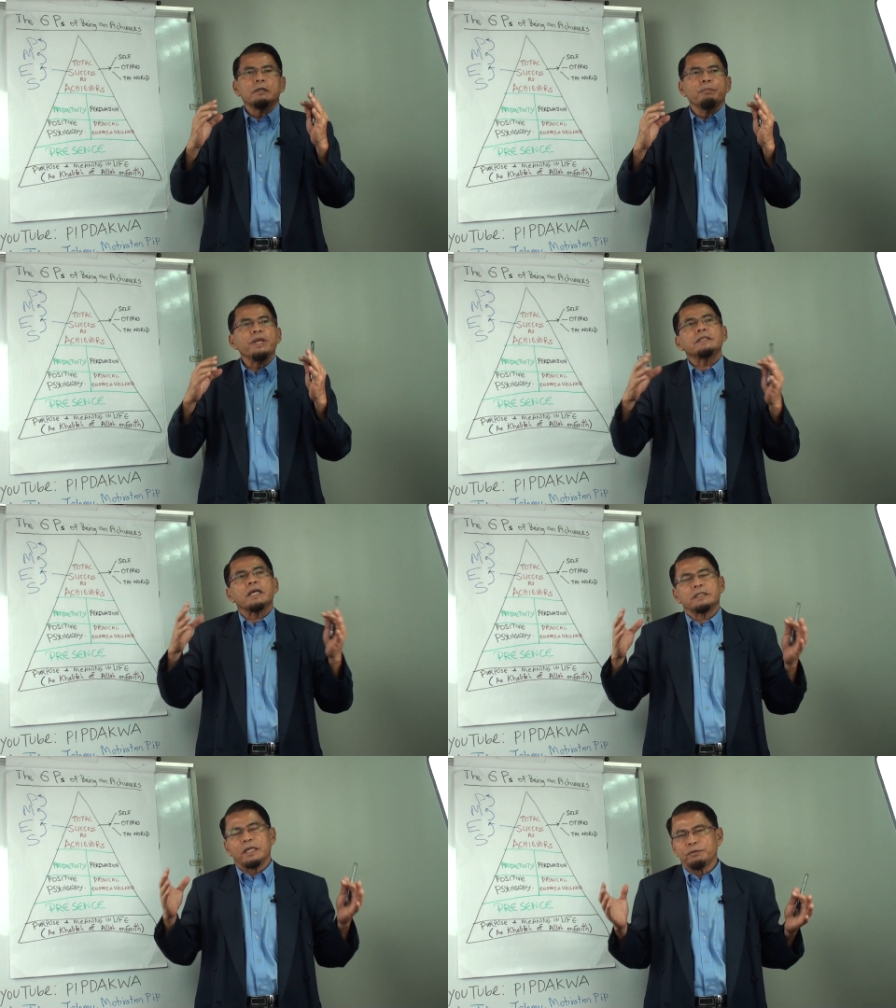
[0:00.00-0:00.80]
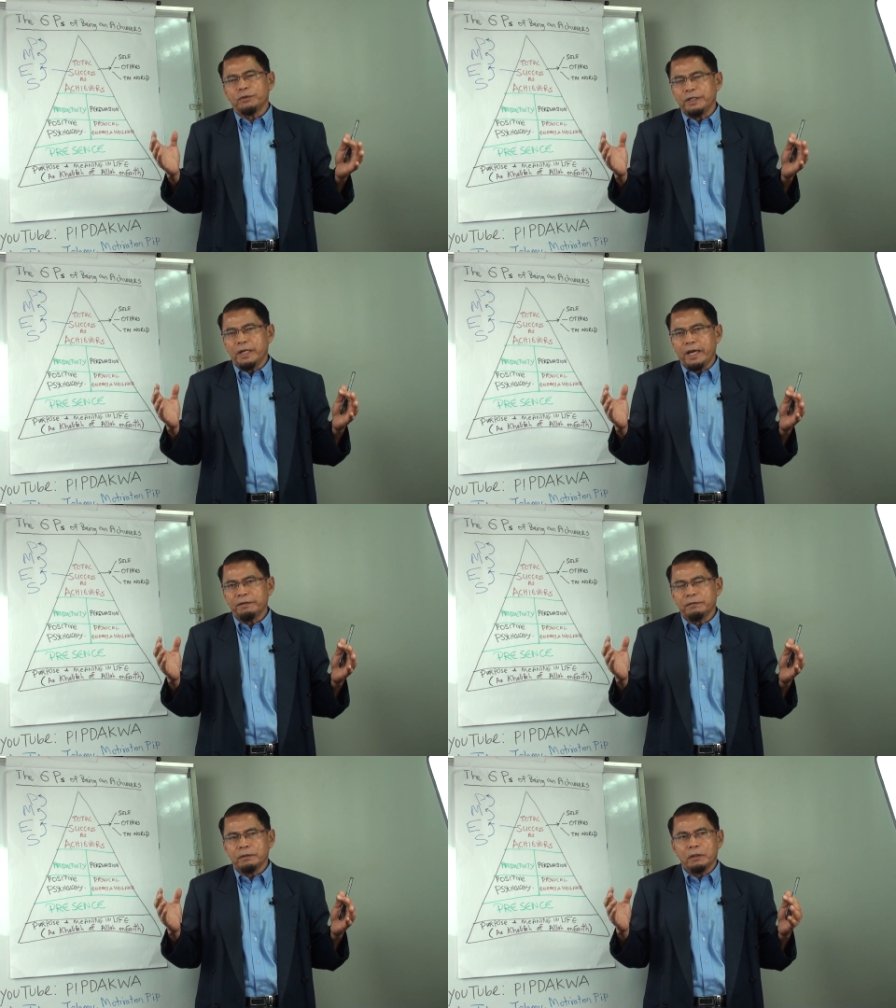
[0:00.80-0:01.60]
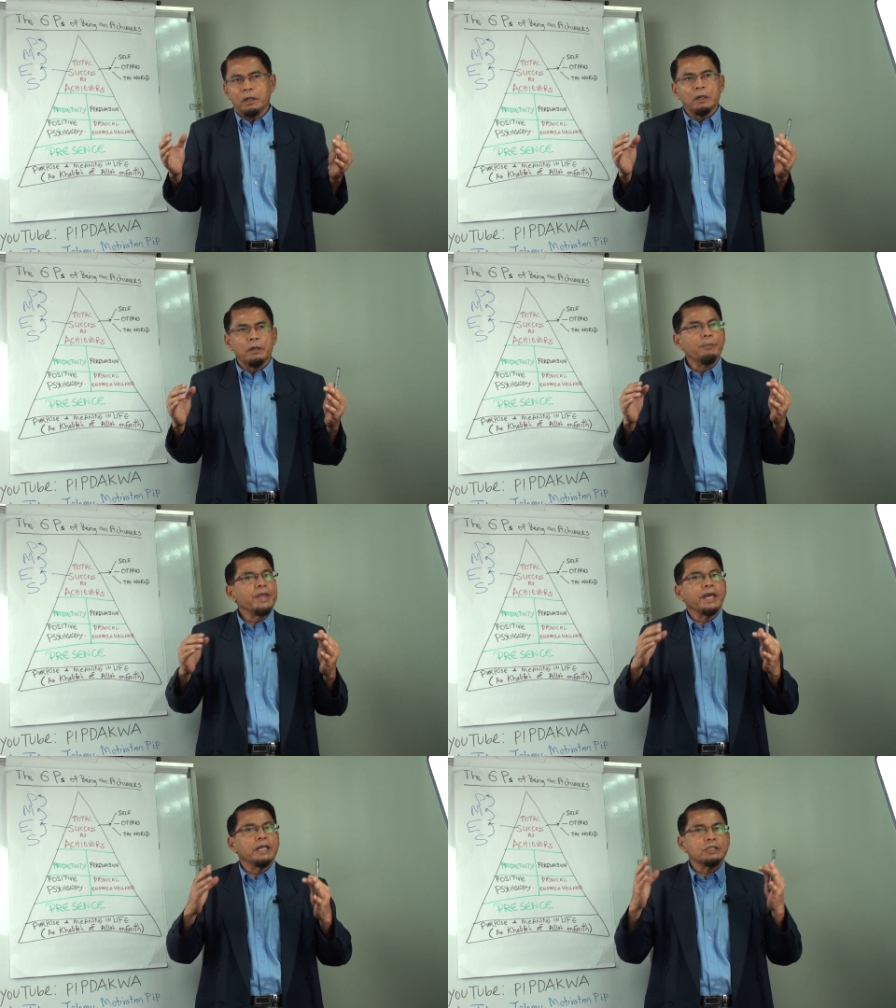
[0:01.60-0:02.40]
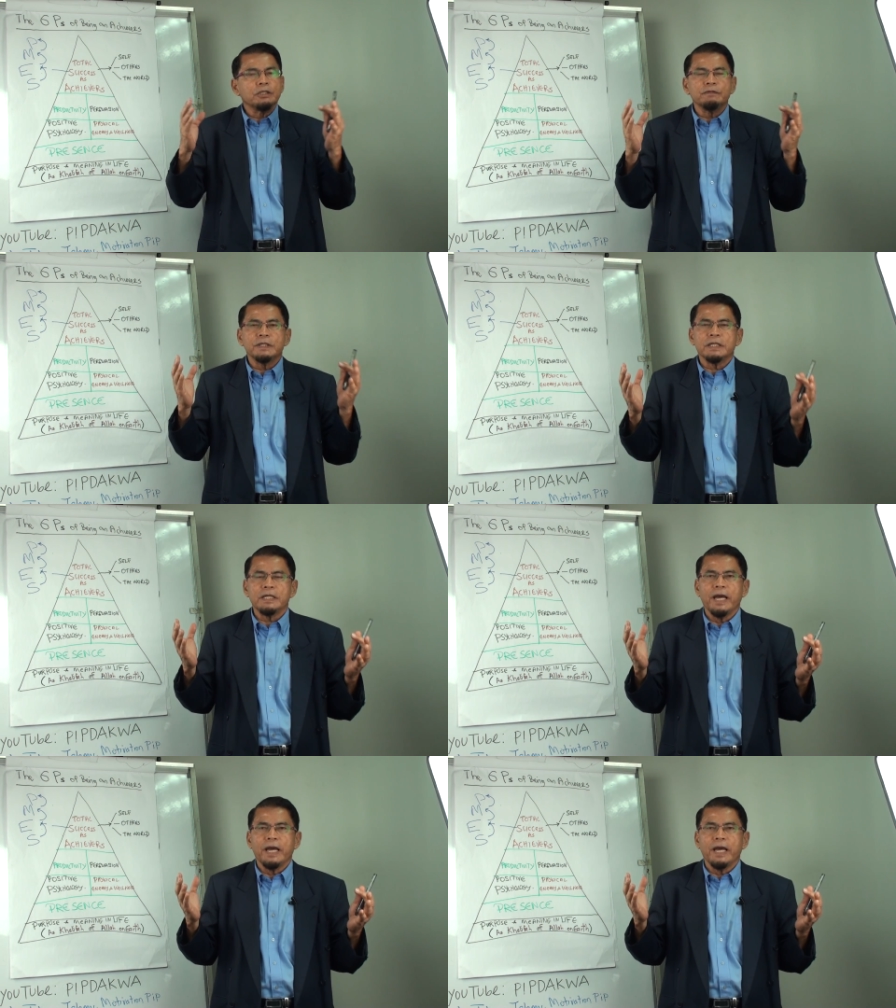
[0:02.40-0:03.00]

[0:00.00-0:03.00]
being successful in life, being an achiever in